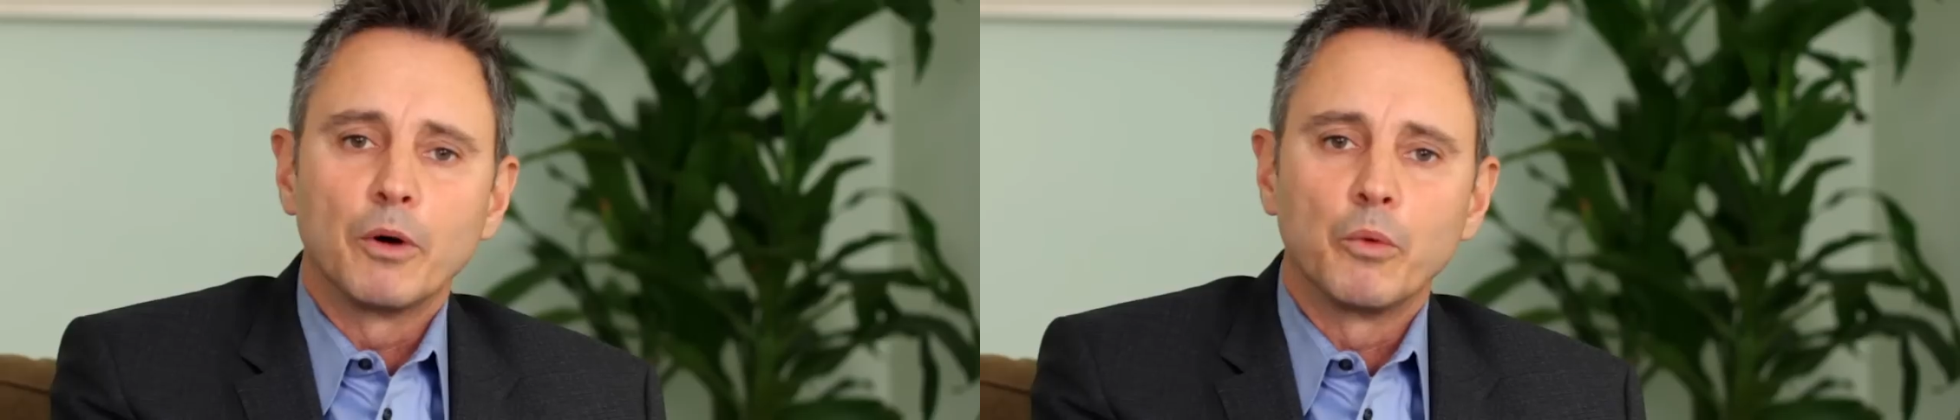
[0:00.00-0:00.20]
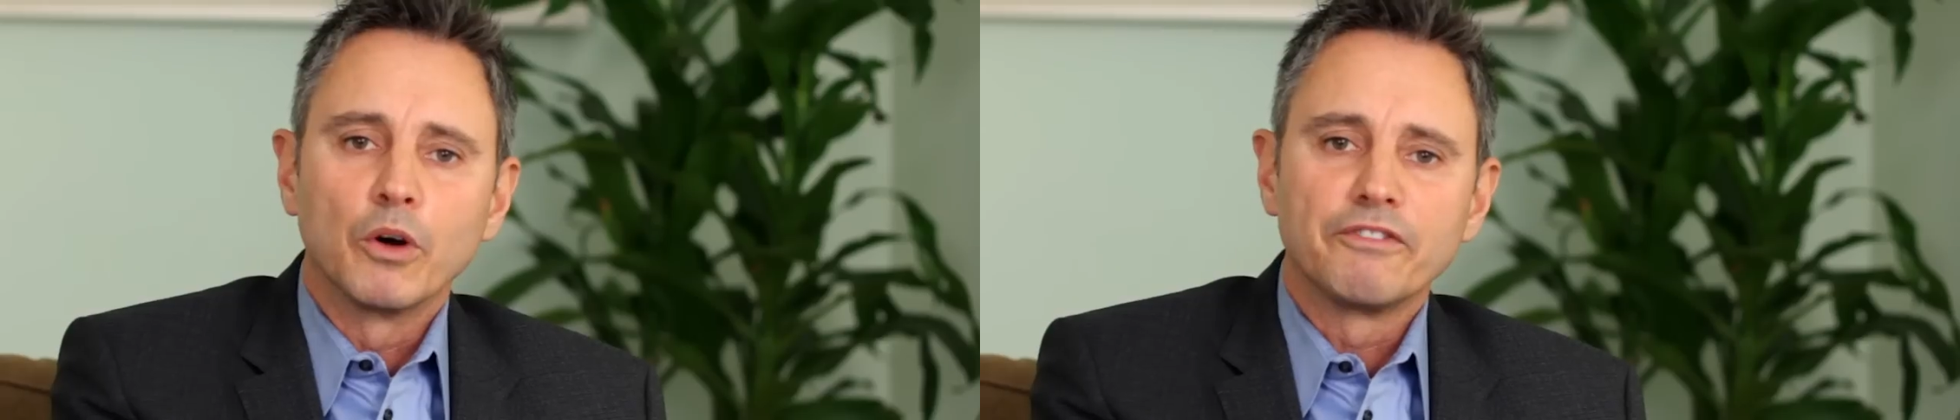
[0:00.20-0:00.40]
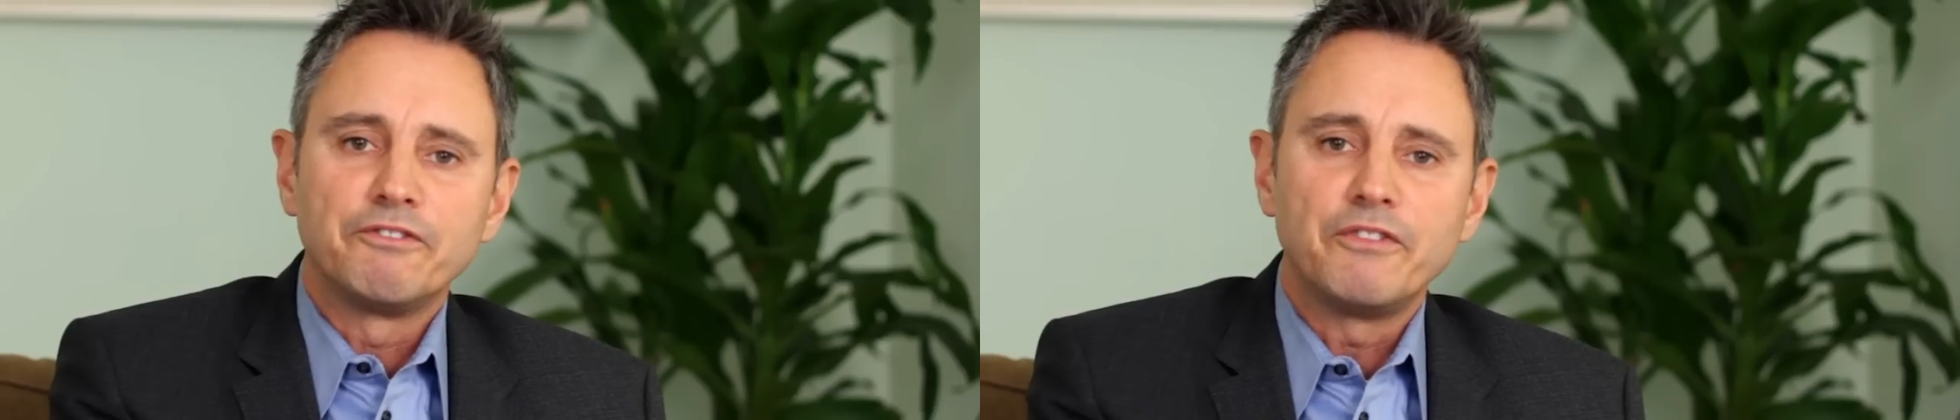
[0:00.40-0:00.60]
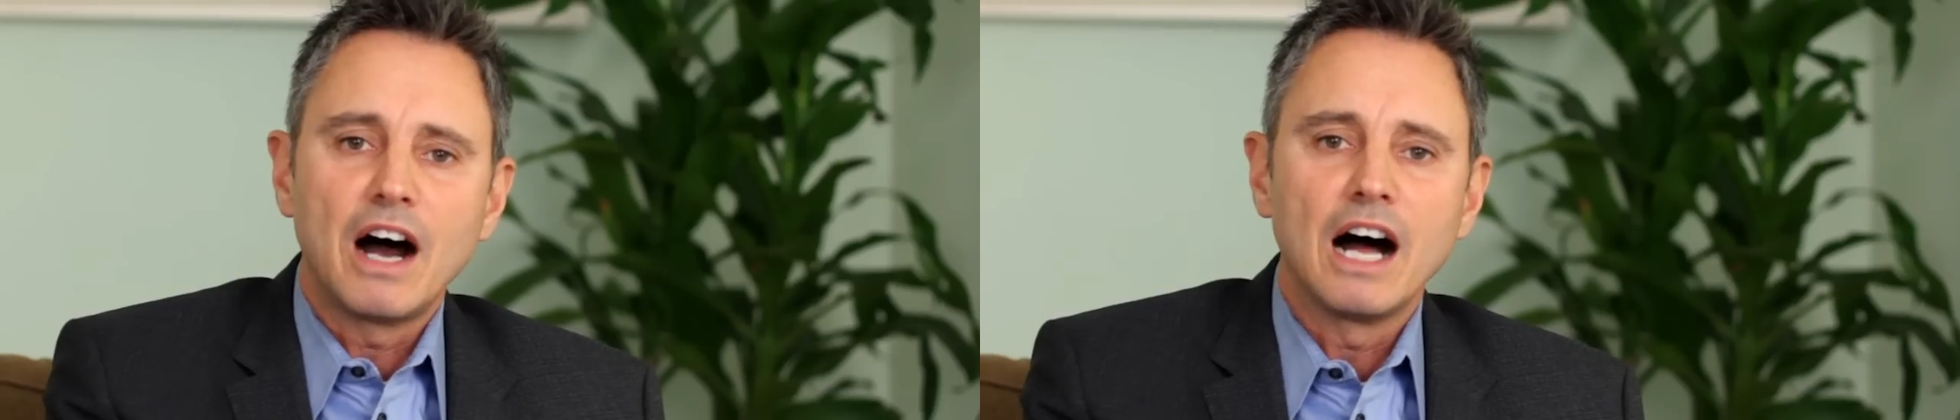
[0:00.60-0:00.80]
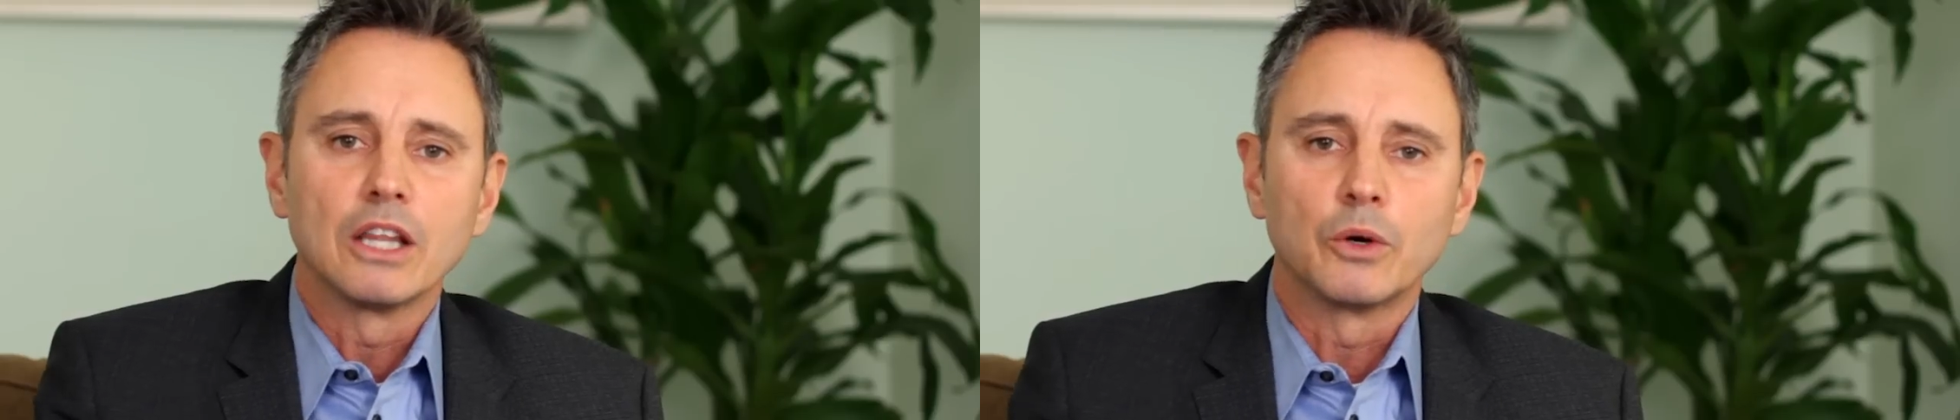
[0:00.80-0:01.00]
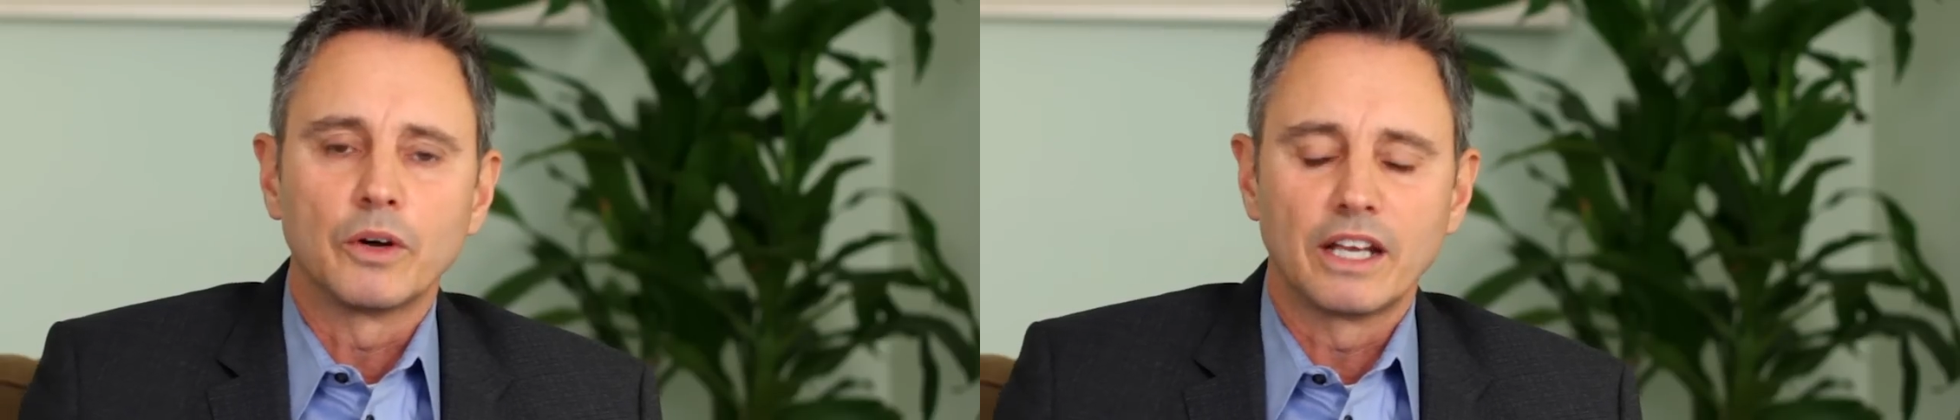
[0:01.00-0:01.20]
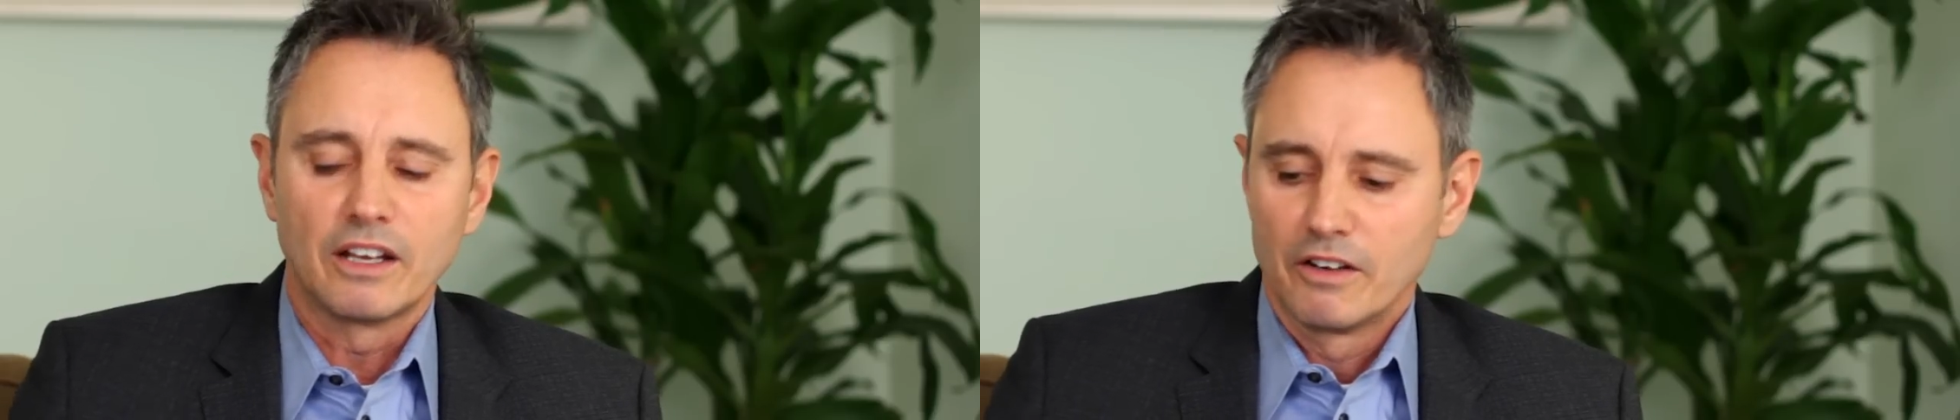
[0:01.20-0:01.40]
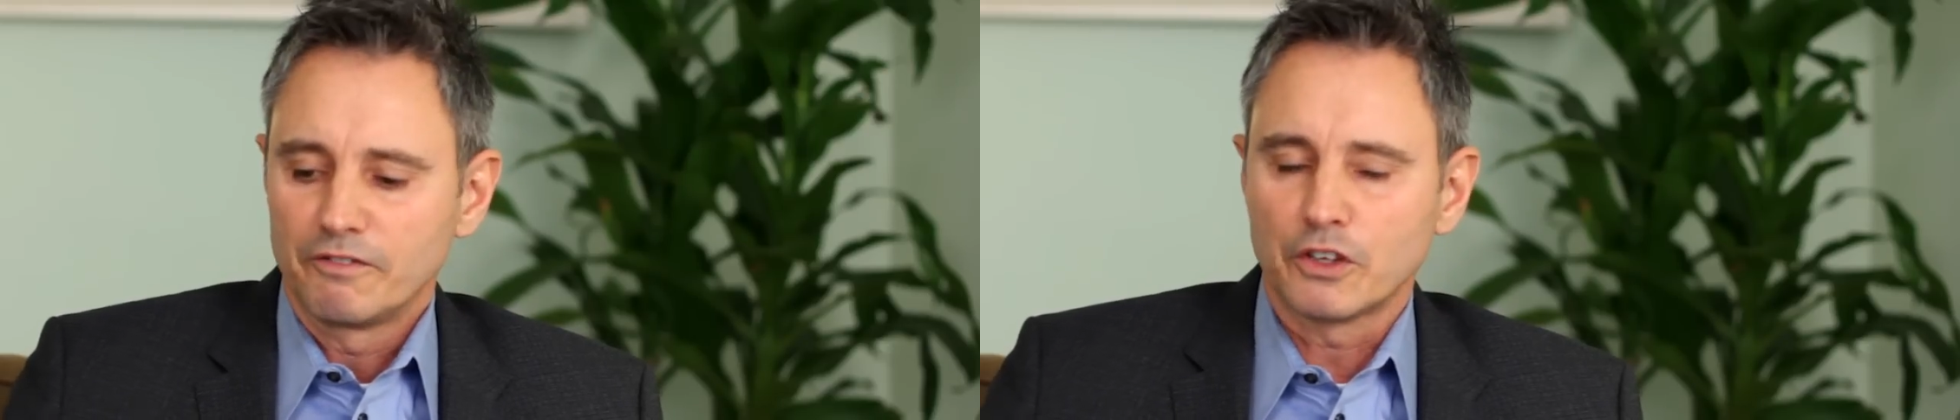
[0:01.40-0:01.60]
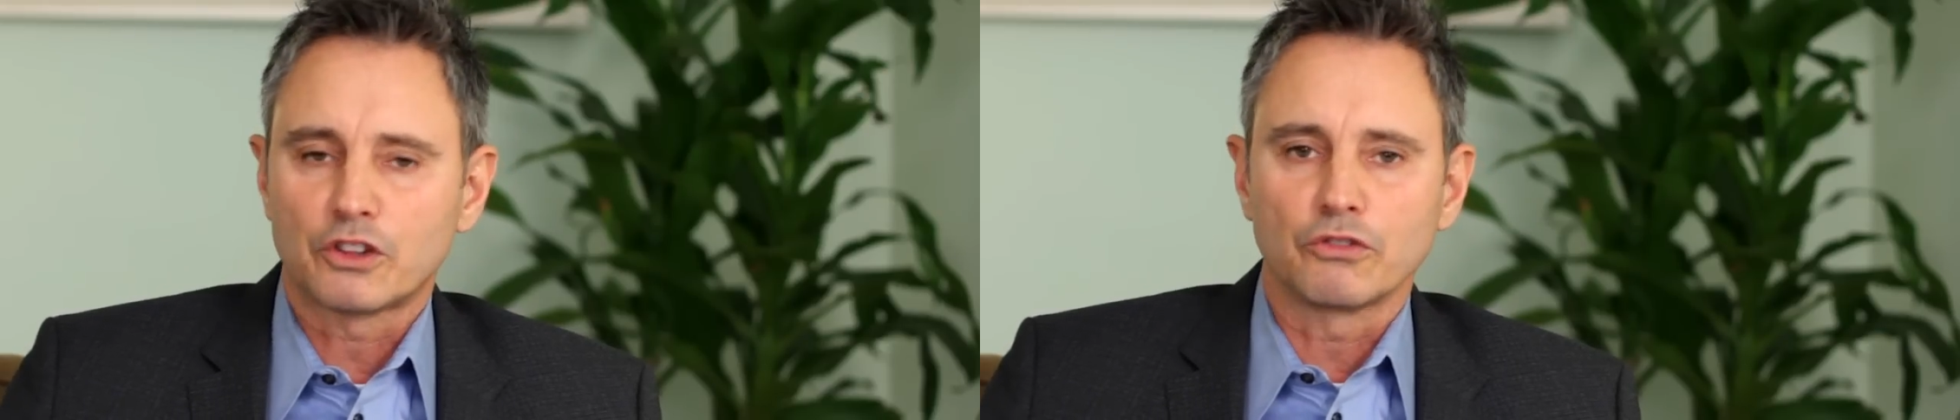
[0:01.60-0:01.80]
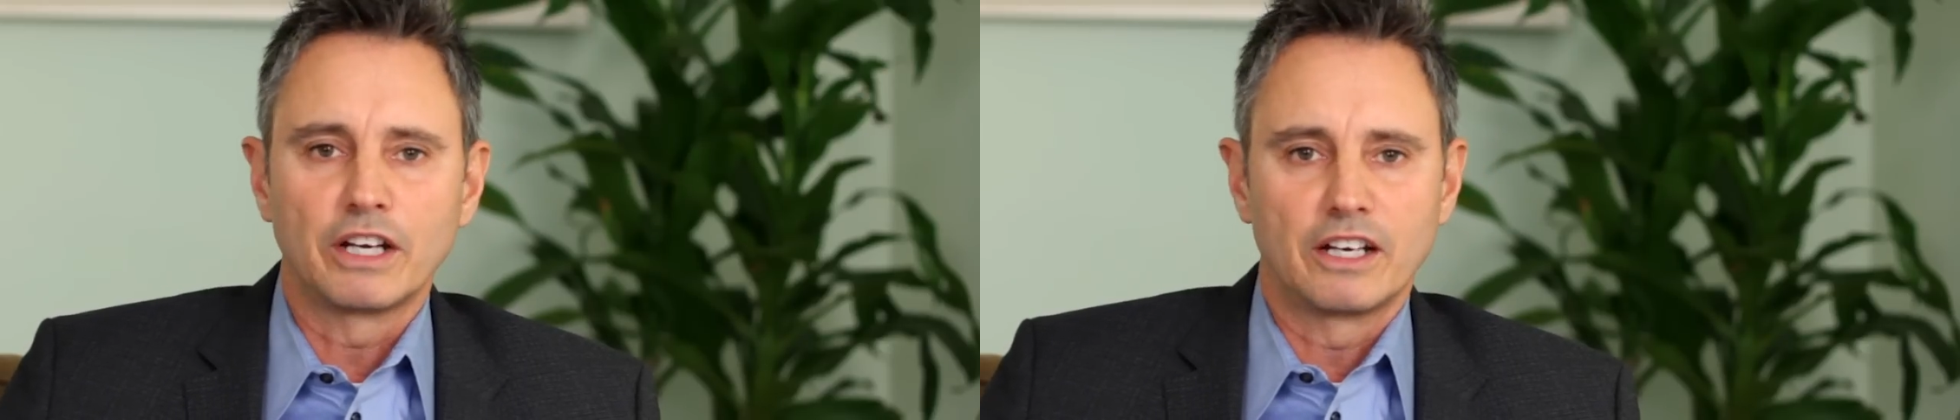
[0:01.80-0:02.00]
but we're following
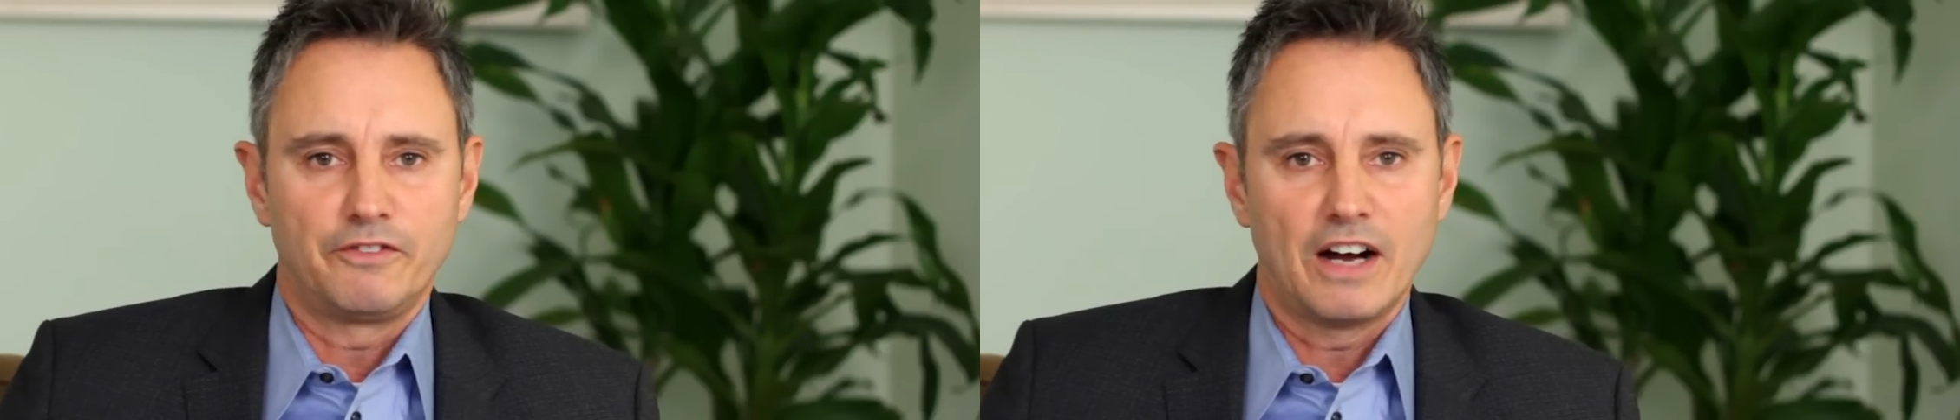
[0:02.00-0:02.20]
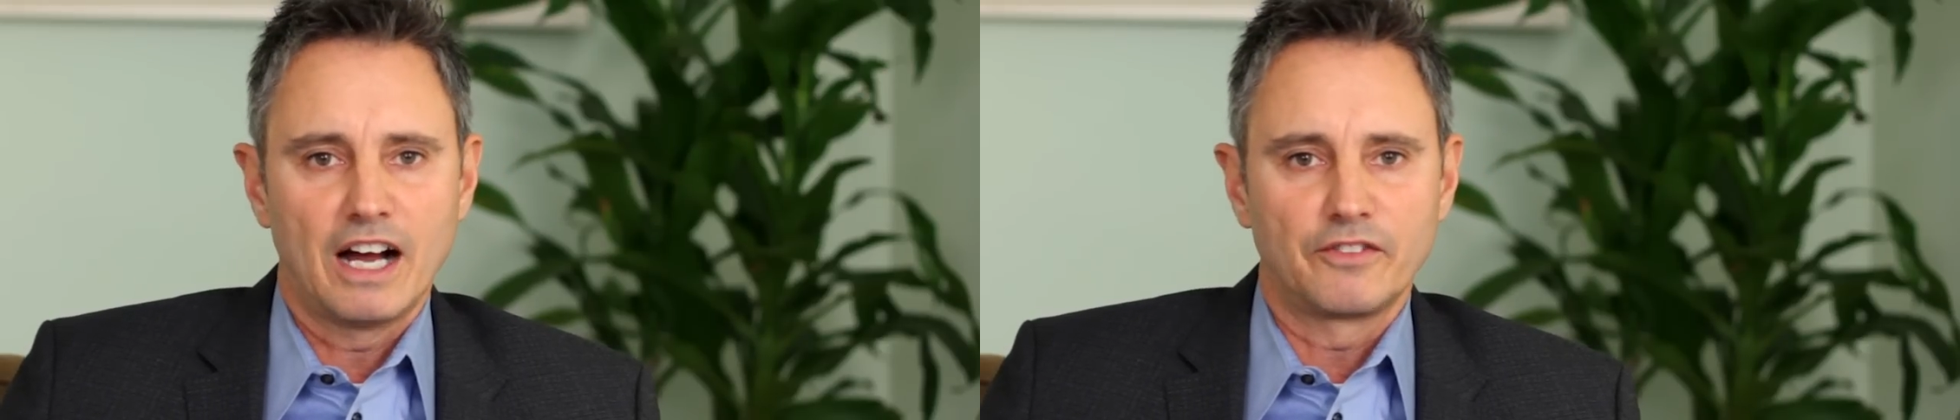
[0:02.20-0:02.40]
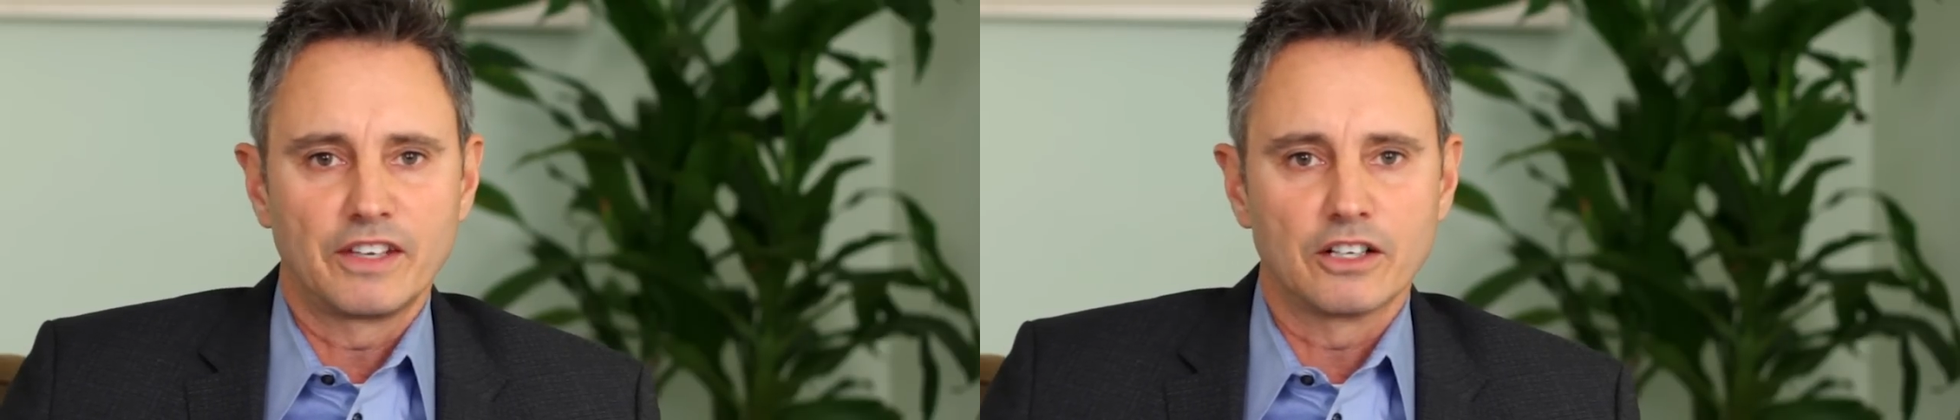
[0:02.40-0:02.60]
for three to five